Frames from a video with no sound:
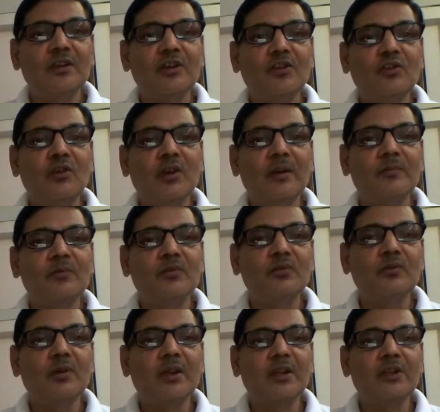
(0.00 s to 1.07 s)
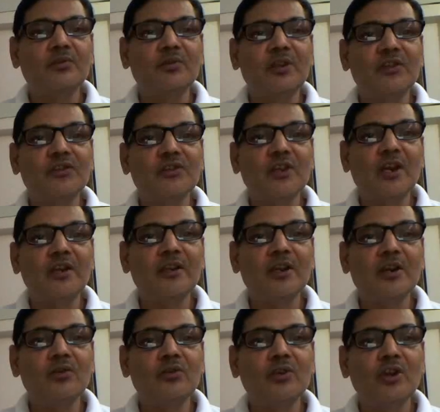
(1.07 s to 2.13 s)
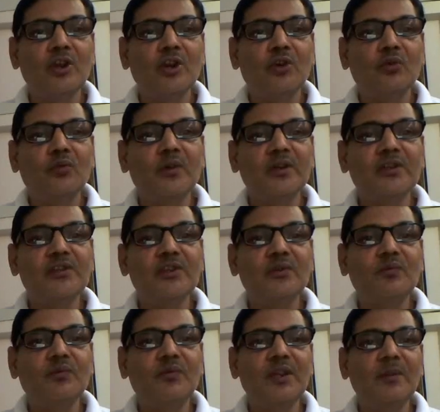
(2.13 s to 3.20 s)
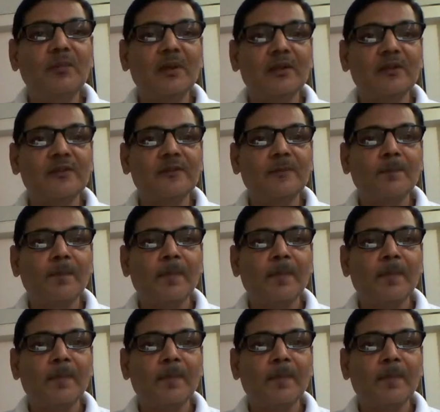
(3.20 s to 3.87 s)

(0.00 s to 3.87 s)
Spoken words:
you have to actually sort out virgin females